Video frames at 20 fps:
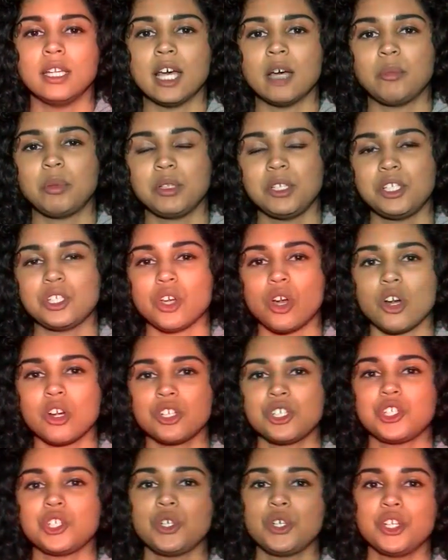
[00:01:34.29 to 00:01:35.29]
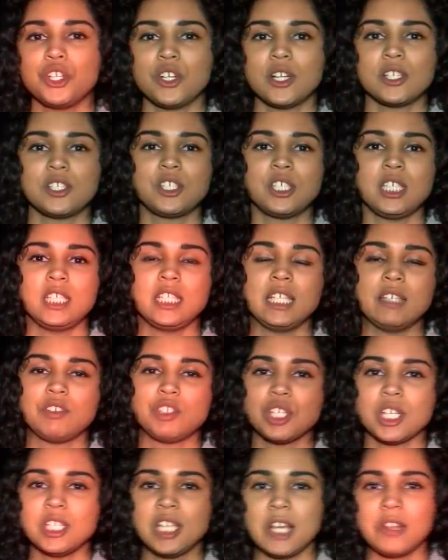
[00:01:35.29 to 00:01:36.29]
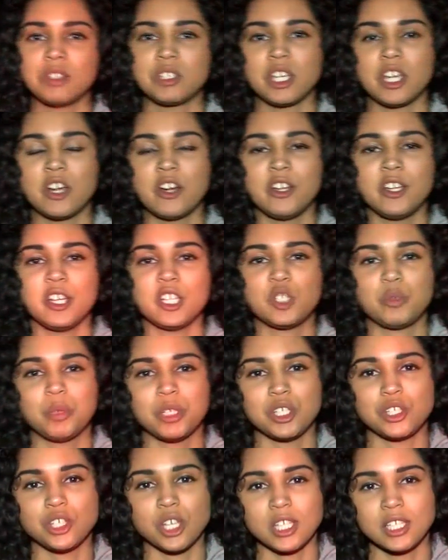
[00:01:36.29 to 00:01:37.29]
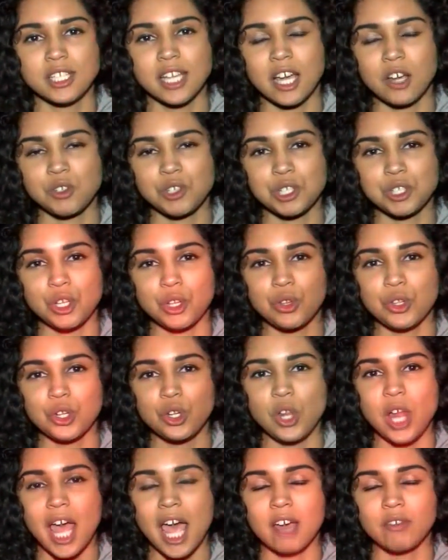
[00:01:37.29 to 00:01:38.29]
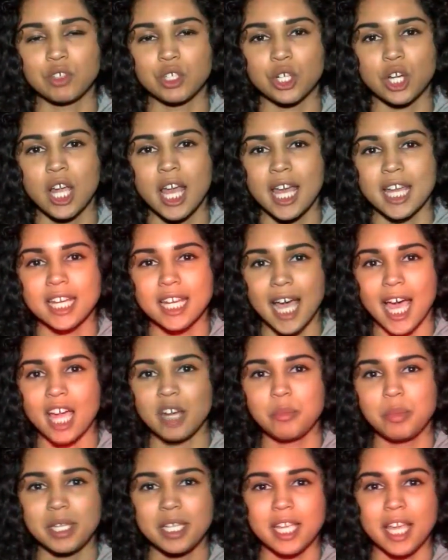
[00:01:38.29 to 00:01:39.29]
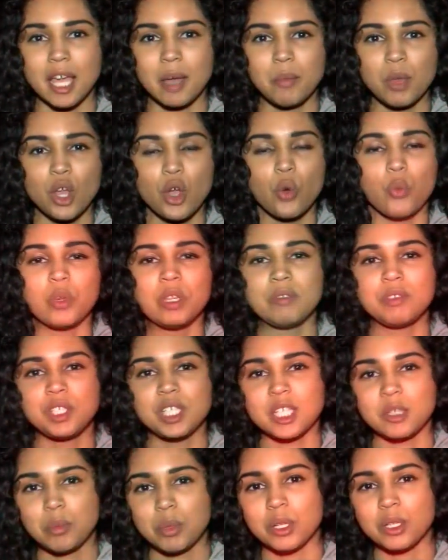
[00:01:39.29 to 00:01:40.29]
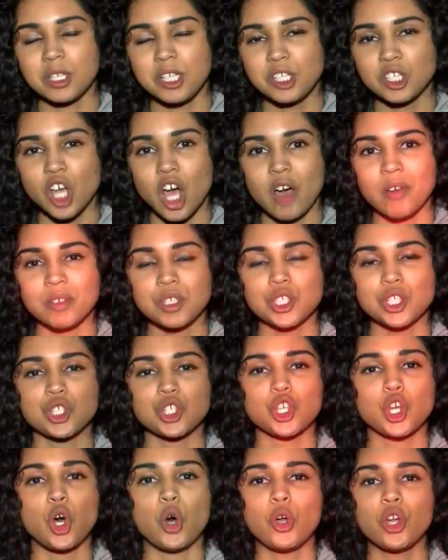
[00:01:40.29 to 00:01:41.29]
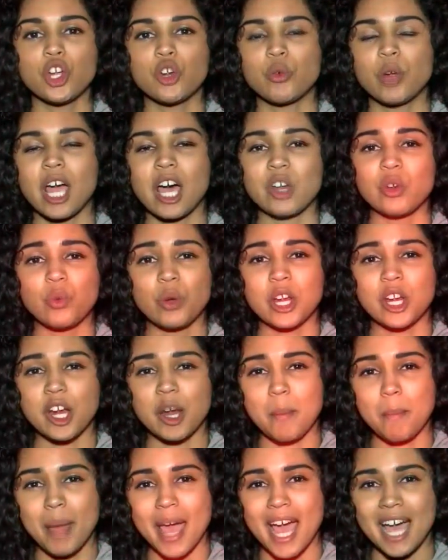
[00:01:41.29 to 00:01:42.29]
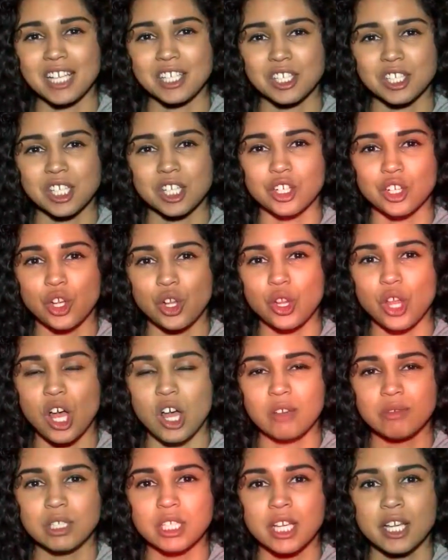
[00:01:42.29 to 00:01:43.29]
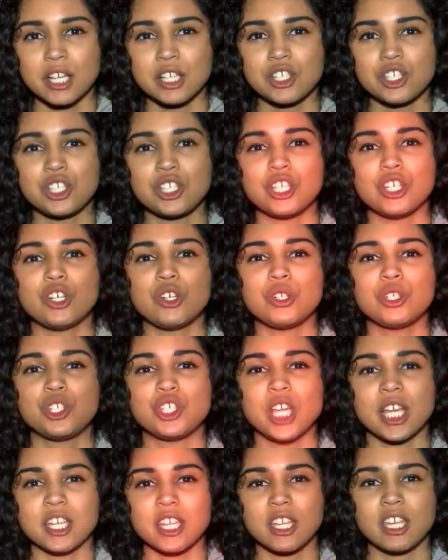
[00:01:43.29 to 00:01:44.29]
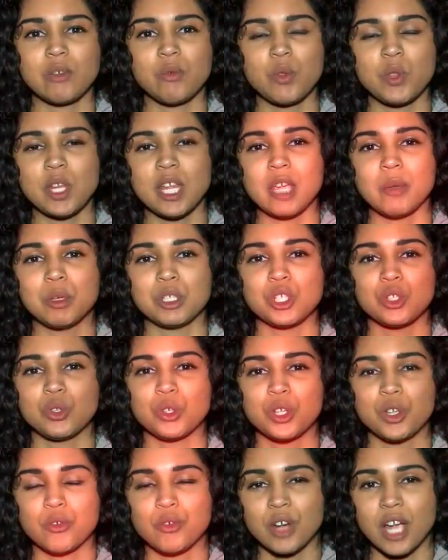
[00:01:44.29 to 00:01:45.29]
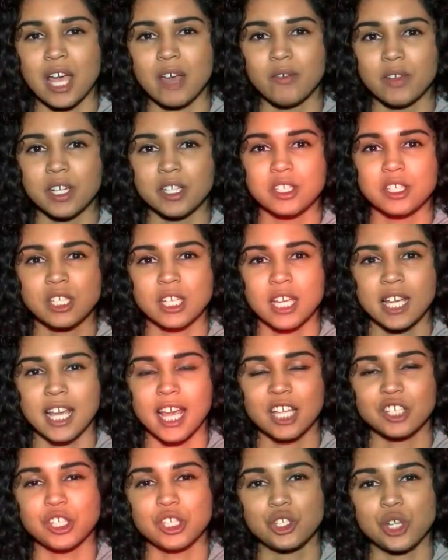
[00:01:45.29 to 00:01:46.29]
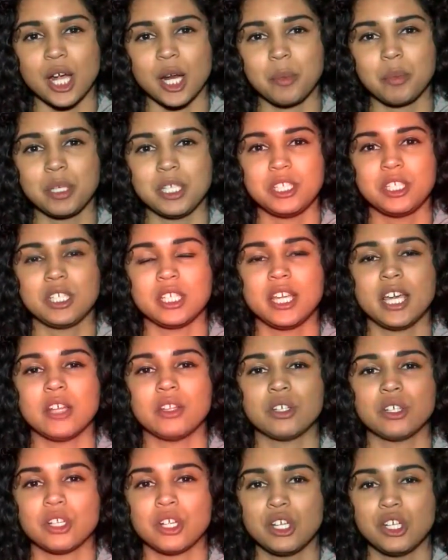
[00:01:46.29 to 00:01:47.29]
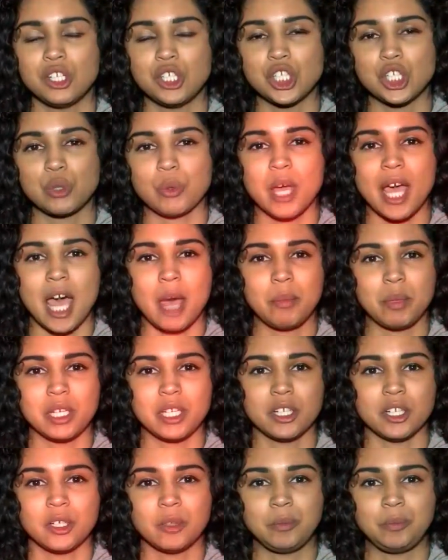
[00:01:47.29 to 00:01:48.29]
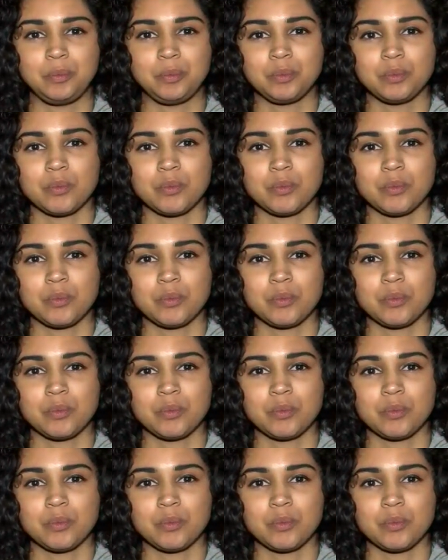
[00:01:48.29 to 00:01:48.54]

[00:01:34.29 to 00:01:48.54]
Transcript: Now, police are still here on scene. They shut down this area. It's been shut down since a little after 9 p.m. We've seen police officers going around wearing masks and gloves, still checking in with neighbors and looking for evidence as they try to piece together just what happened here.